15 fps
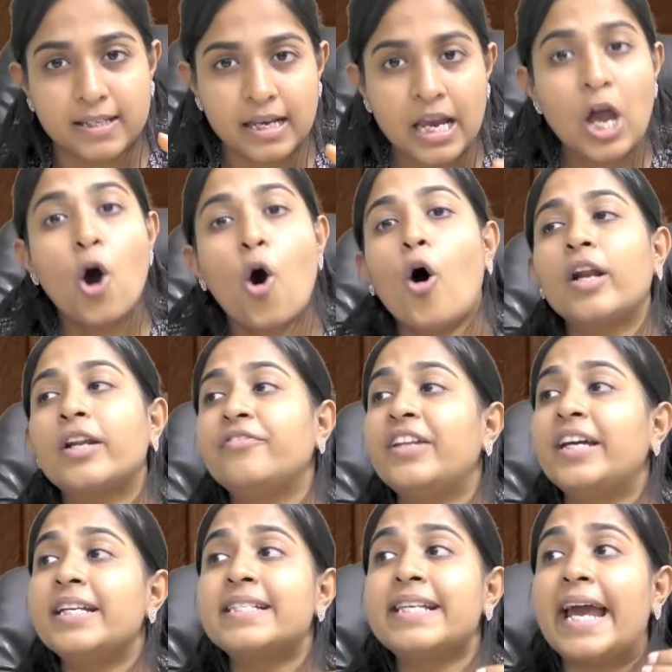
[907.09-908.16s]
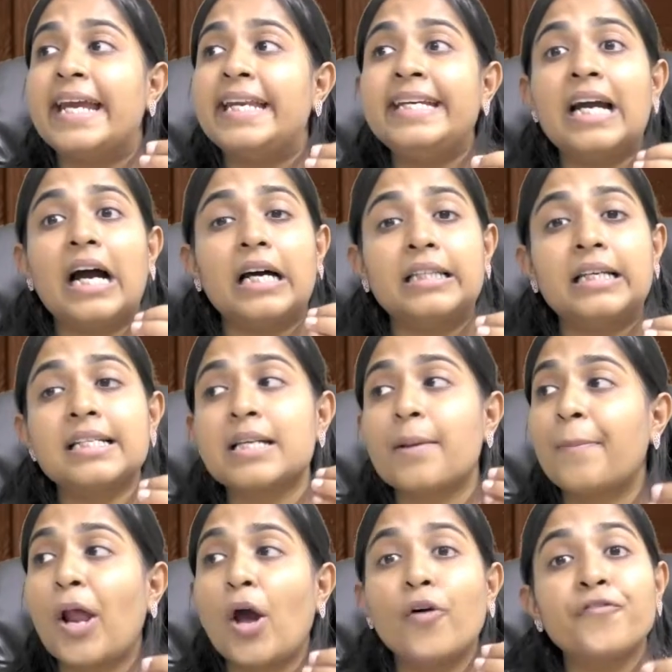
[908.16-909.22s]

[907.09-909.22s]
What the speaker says: or if there is any other supply of